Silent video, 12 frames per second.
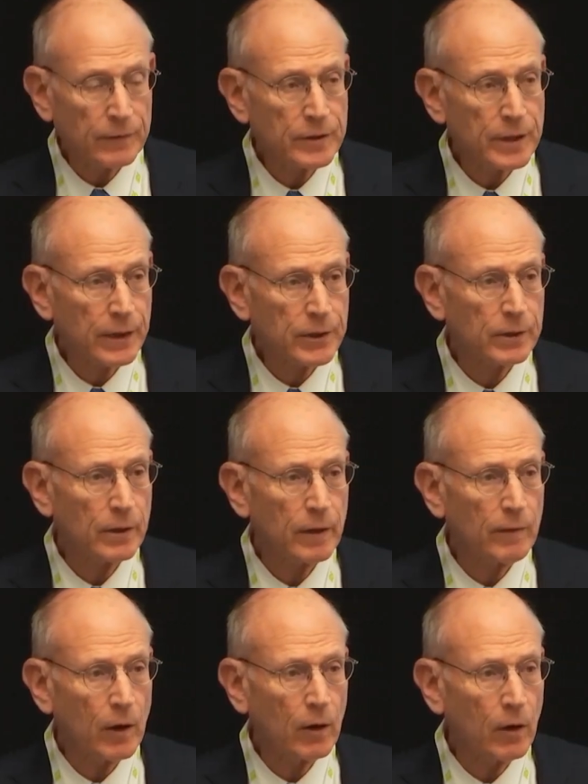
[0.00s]
section of
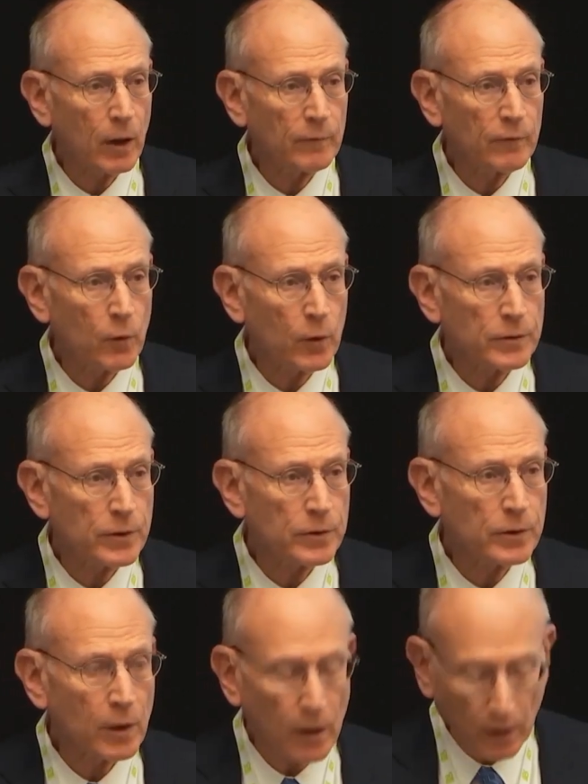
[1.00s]
our armed forces
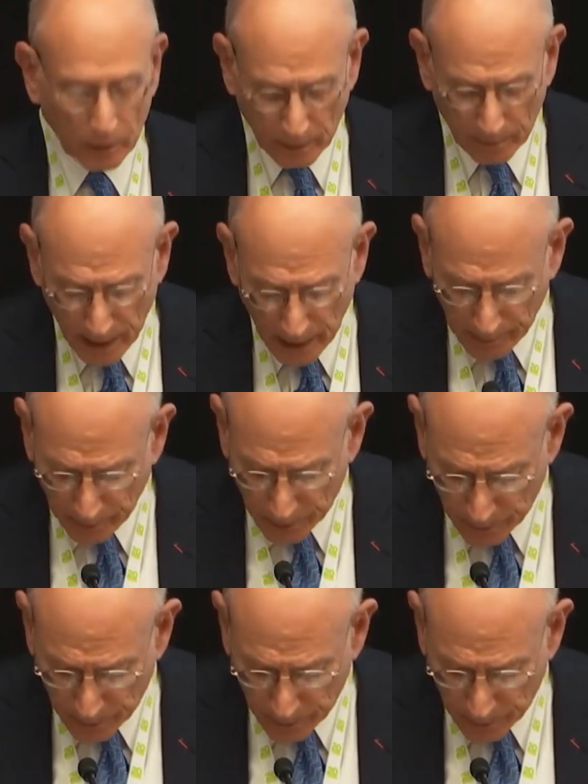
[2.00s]
called the Monuments